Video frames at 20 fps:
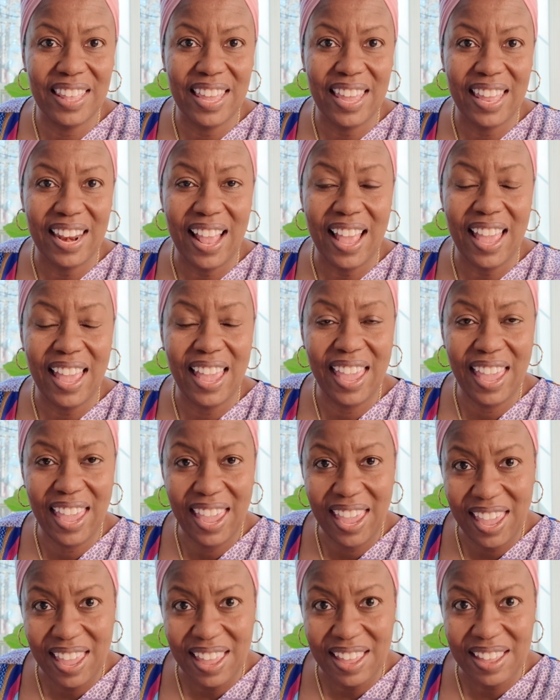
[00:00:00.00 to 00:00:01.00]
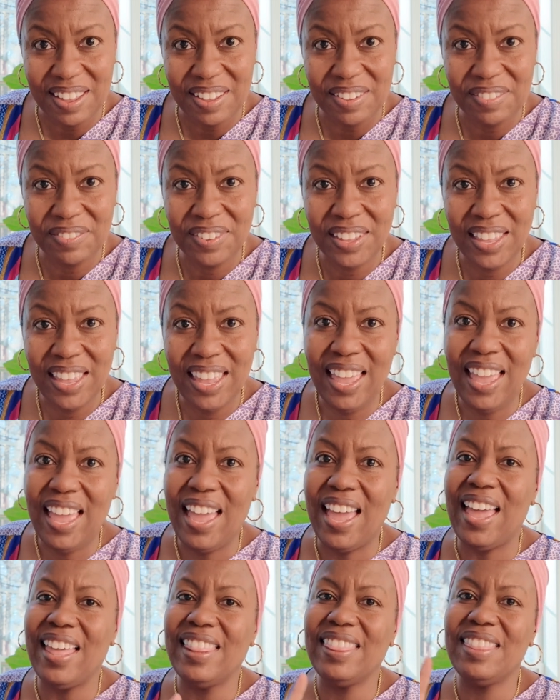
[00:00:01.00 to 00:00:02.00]
that I have.
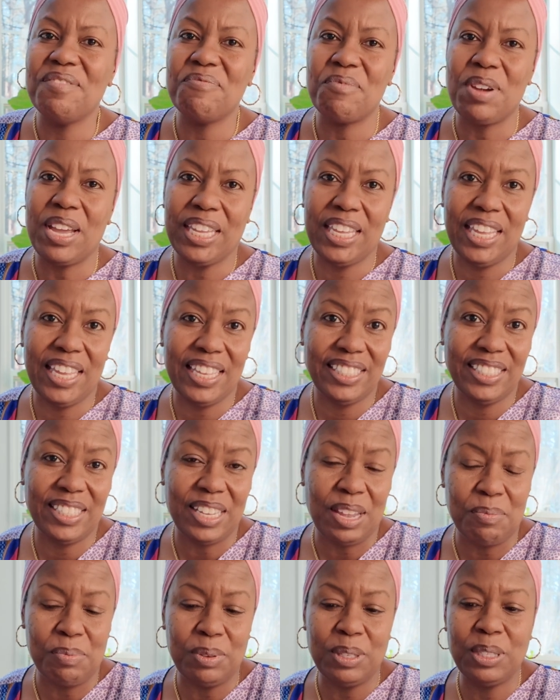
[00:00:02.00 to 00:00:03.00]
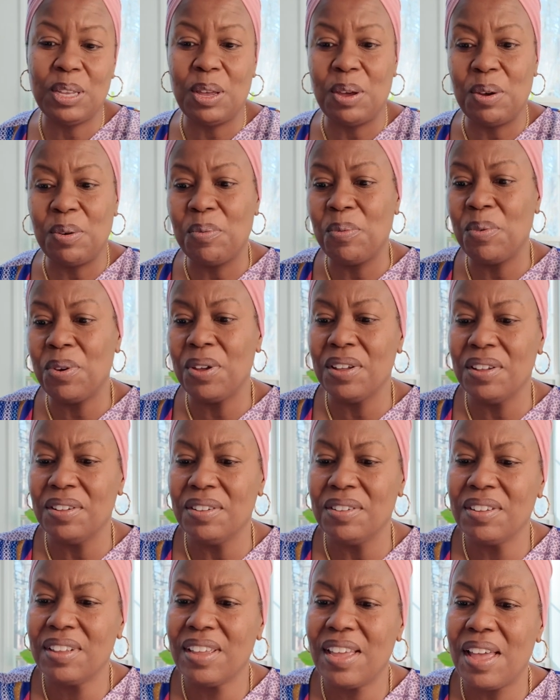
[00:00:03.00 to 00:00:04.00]
And then my guest episode
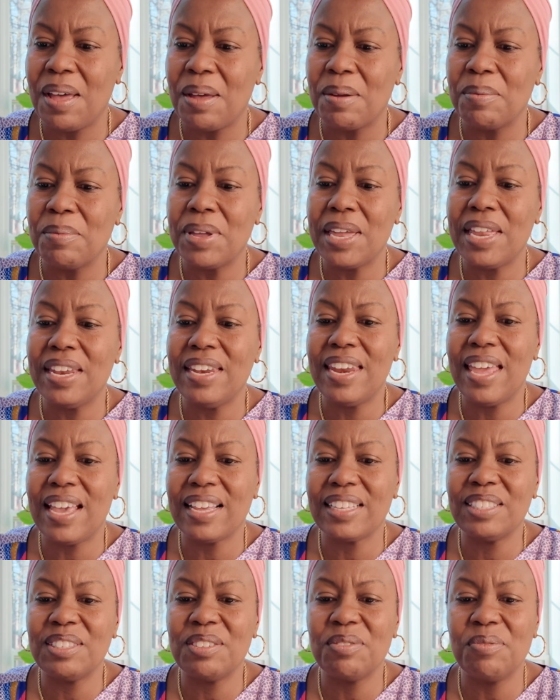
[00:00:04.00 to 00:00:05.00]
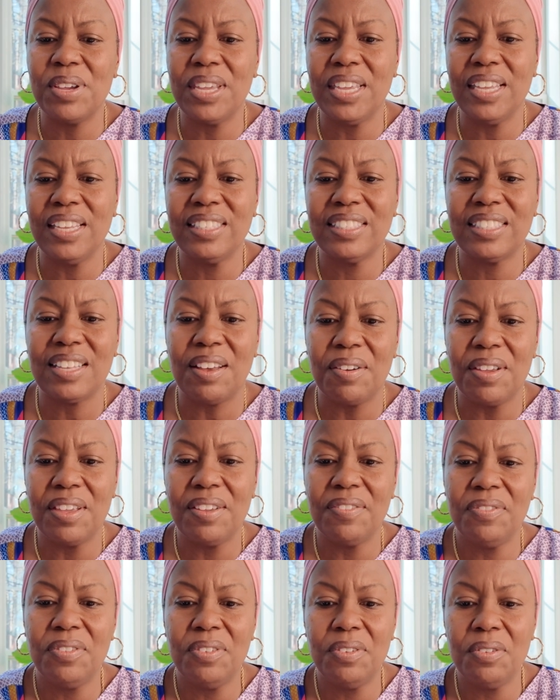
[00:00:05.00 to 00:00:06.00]
will come next week. So
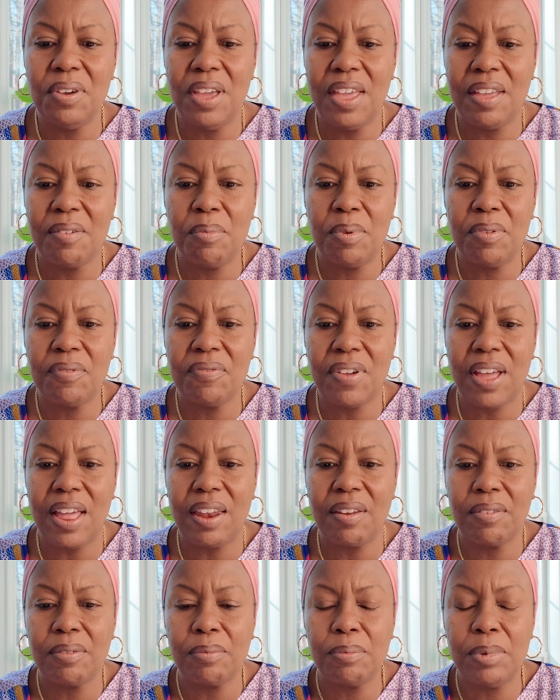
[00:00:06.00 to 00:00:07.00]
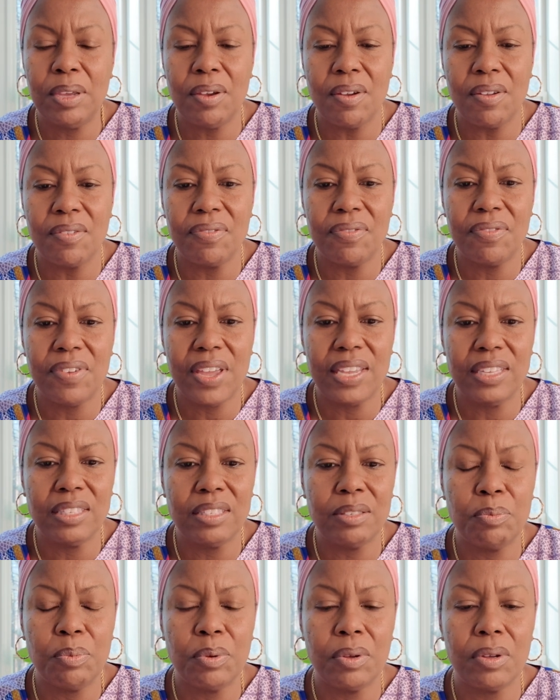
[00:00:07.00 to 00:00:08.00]
if you have been following me on
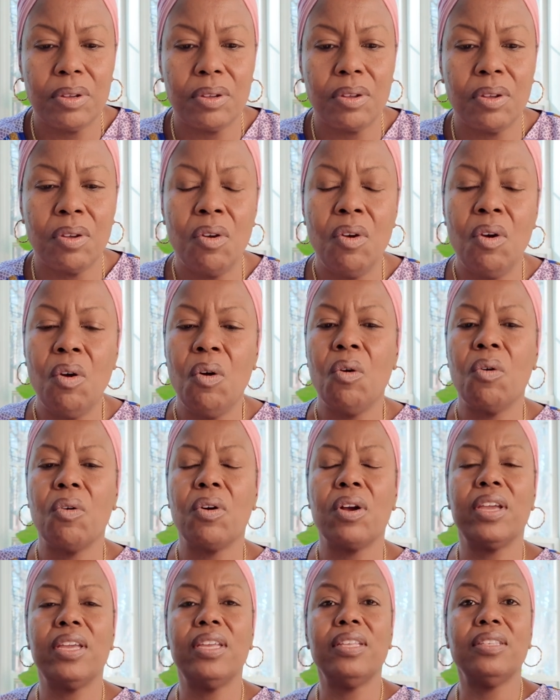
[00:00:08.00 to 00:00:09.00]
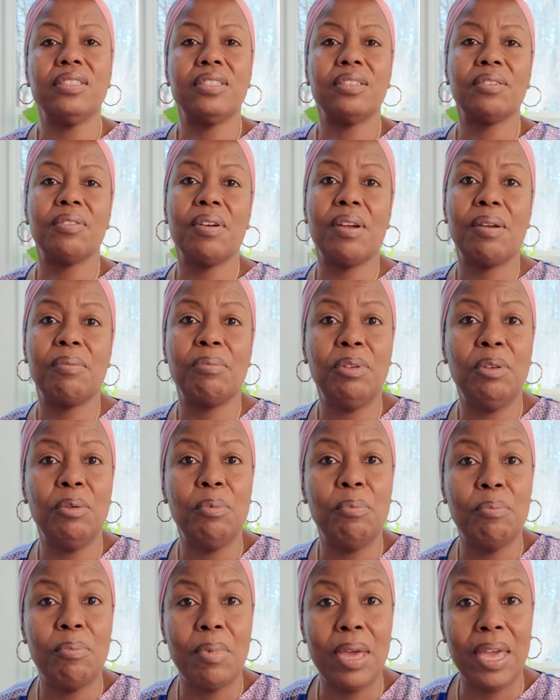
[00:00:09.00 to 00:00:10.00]
Facebook or Instagram, you
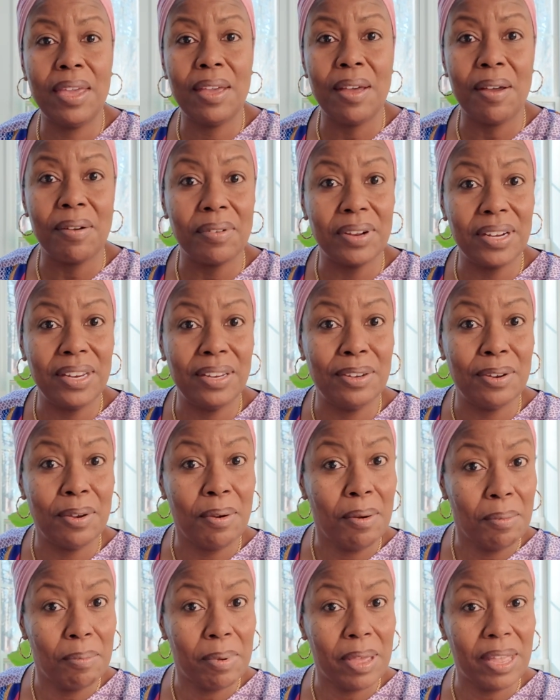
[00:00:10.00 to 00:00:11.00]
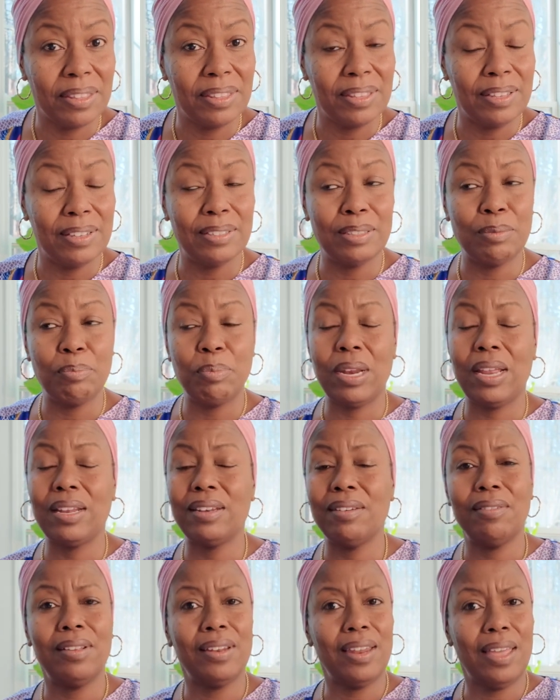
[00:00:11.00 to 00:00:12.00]
may already know about this, but I
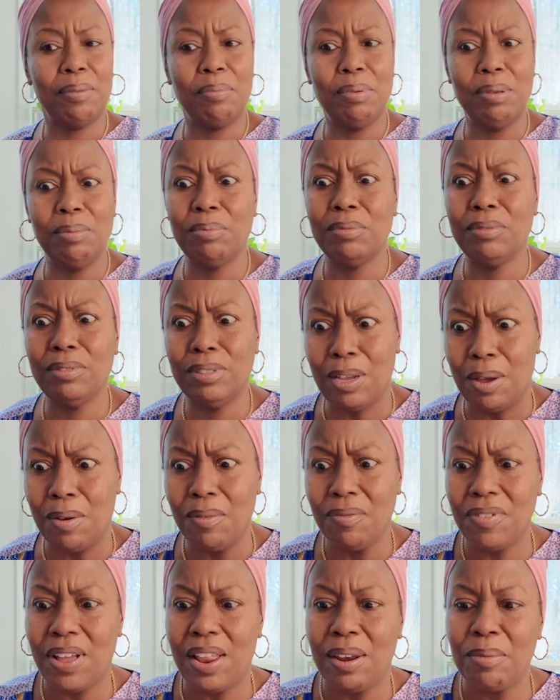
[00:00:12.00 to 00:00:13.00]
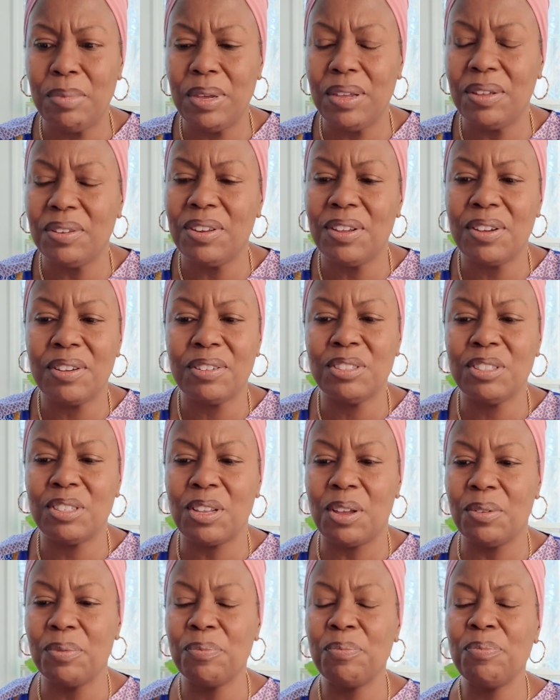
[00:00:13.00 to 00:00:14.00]
know a lot of people don't follow me on there.
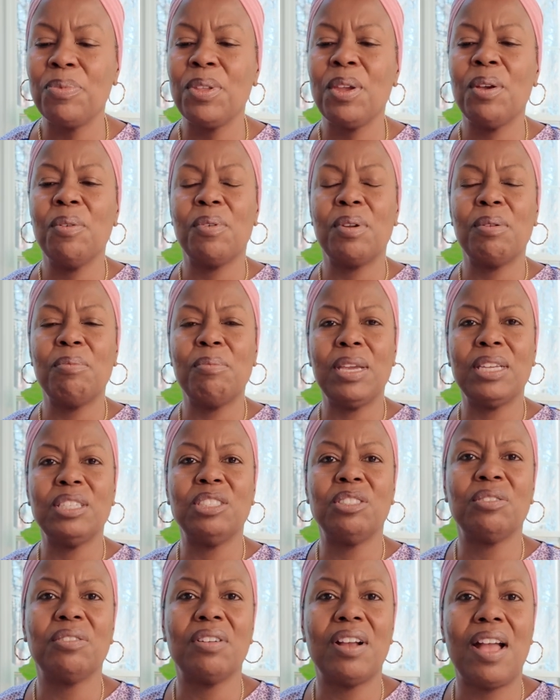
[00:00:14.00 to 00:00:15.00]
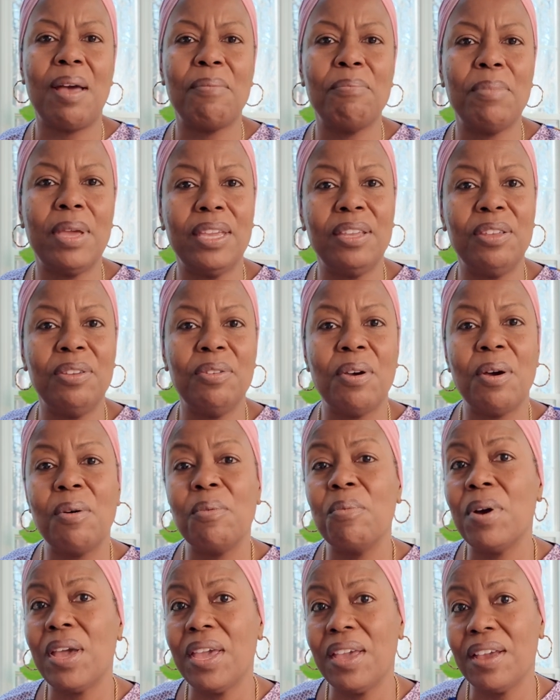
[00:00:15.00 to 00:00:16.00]
So I want to make sure I make you
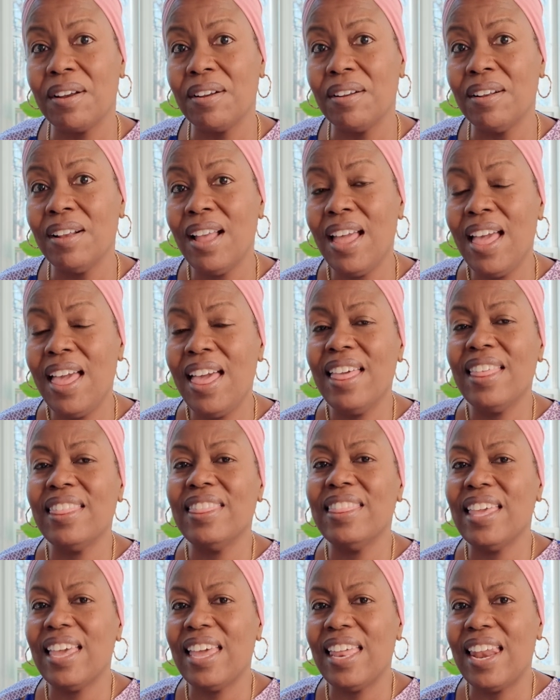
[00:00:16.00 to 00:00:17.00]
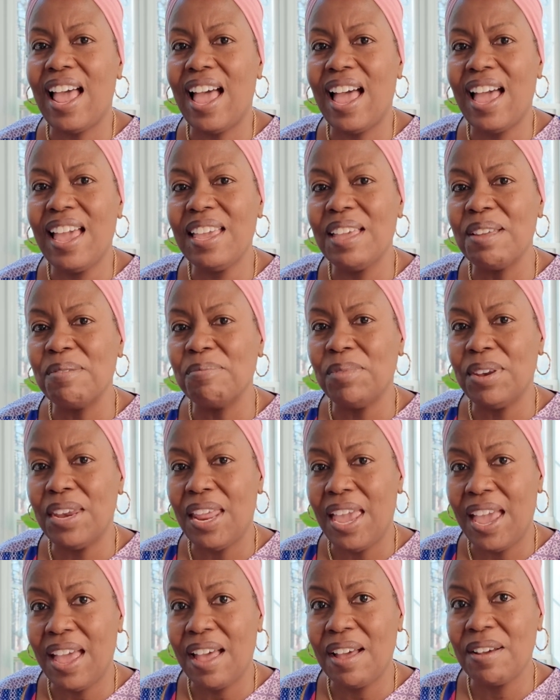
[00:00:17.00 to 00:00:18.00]
aware that I am
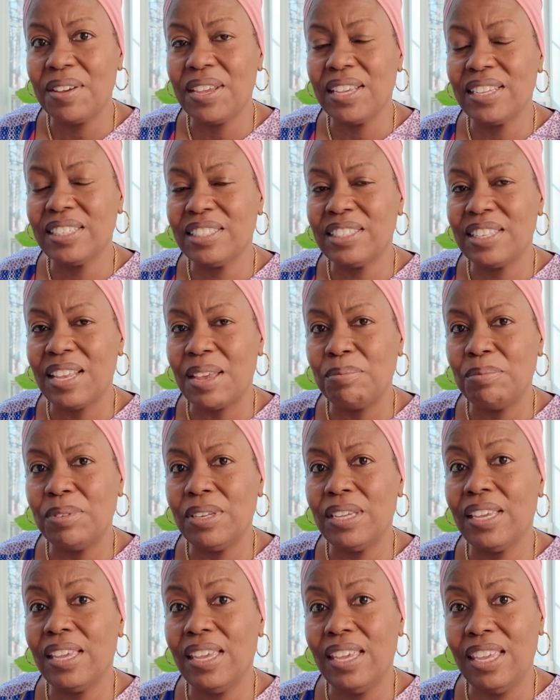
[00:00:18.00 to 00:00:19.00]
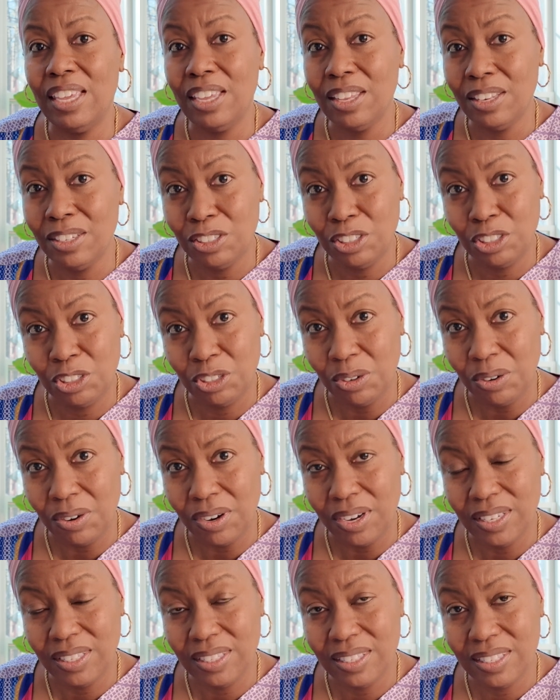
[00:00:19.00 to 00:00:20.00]
now accepting
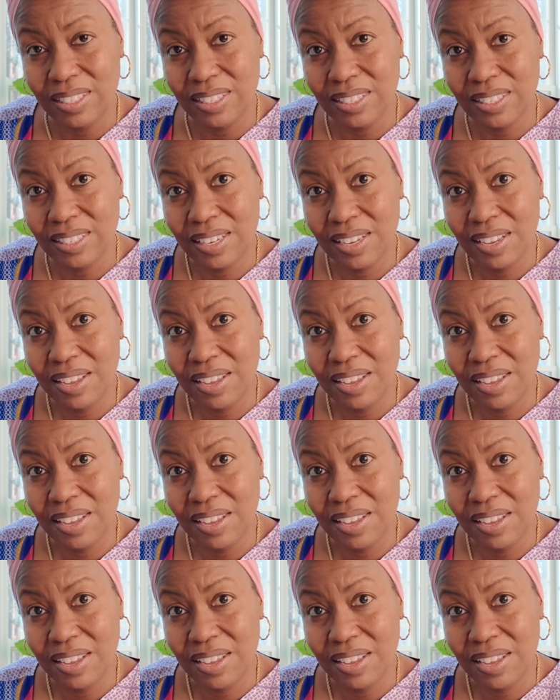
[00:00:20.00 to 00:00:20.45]
insurance